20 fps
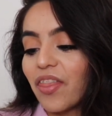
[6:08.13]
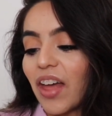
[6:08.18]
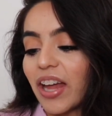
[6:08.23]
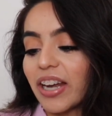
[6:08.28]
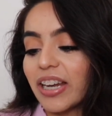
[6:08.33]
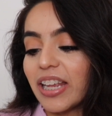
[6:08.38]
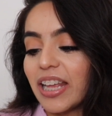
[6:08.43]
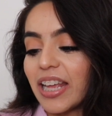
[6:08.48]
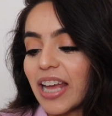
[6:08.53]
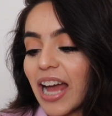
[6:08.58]

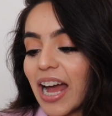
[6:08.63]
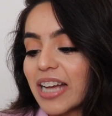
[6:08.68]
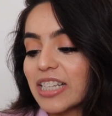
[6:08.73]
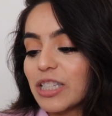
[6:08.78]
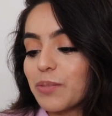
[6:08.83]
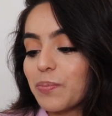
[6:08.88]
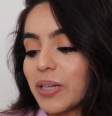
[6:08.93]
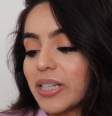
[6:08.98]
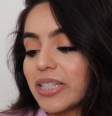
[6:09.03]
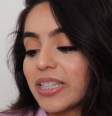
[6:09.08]
that he
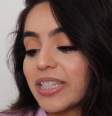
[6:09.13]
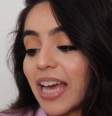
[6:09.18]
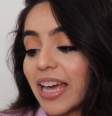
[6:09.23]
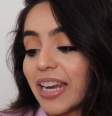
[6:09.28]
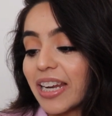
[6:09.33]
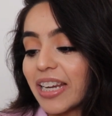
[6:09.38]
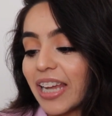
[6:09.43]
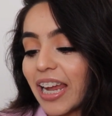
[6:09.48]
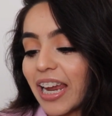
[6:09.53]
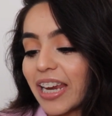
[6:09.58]
has been
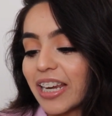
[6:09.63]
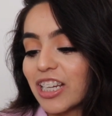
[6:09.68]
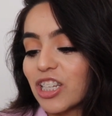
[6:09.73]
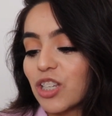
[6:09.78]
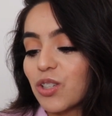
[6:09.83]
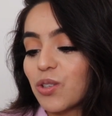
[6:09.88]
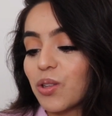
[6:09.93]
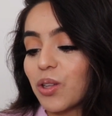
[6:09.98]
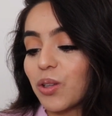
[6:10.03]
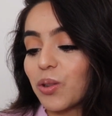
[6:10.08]

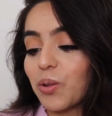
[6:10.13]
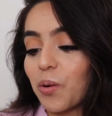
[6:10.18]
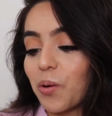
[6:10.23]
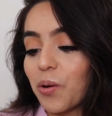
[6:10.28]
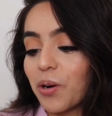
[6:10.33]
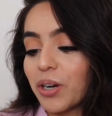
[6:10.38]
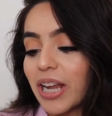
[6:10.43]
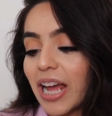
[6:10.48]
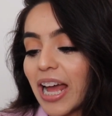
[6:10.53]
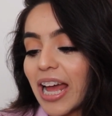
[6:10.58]
dedicated to the
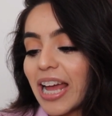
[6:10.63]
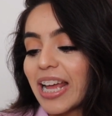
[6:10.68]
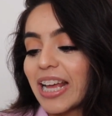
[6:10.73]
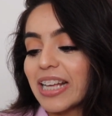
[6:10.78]
Lord,